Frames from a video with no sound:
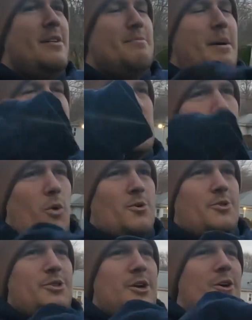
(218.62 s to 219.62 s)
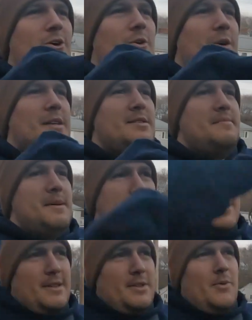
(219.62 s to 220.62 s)
my torso is
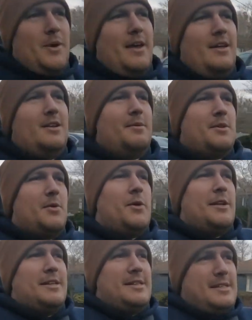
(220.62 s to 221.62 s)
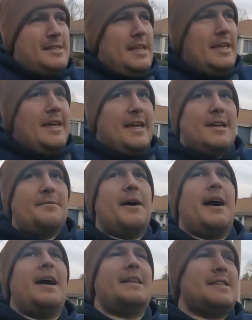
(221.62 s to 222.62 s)
missing the wind, but the wind is sneaking in
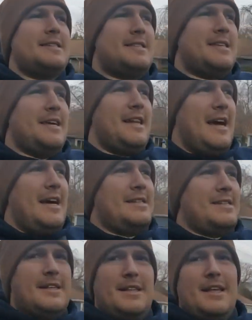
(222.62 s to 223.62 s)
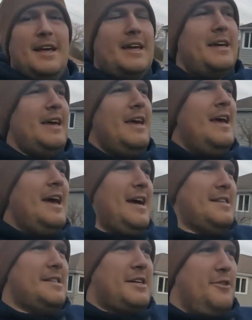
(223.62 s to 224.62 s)
behind the seat as
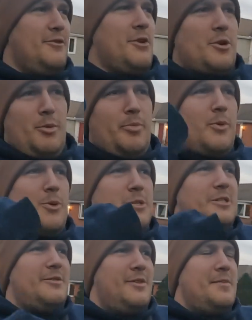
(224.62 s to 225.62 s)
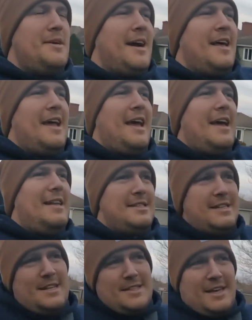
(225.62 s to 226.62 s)
the convertible portion of the Miata
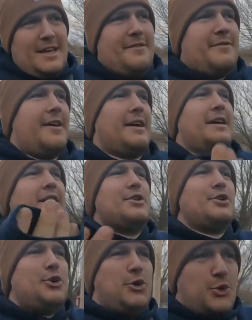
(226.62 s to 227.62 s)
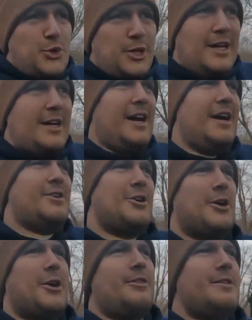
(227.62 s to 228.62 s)
ends, and it's kind of like cooling
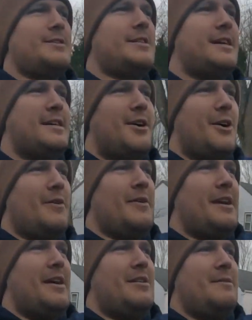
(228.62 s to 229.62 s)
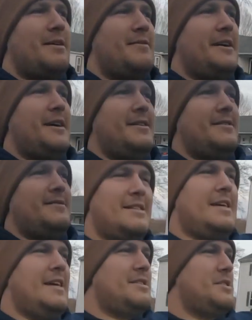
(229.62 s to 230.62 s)
underneath the seat all the way down to my feet. Not
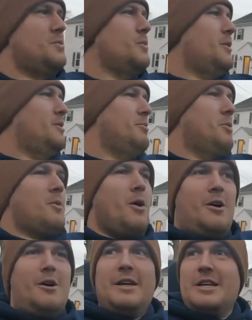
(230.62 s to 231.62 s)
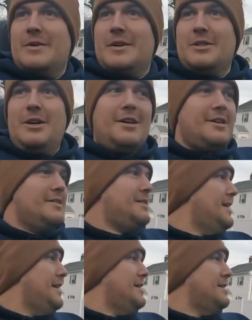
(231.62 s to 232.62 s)
the end of the world, but we're already going longer
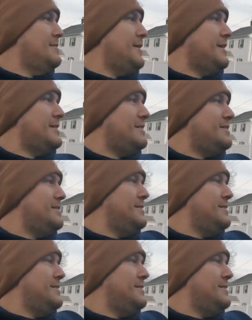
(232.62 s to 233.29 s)
than I'd expected.